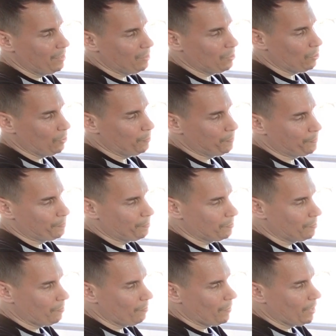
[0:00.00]
So
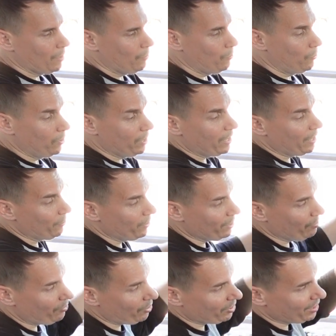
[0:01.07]
we're gonna get rid
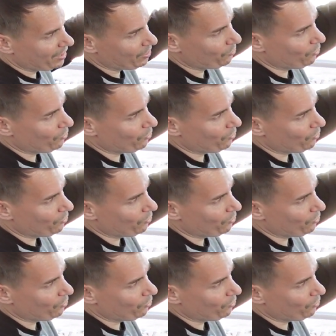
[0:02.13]
of all this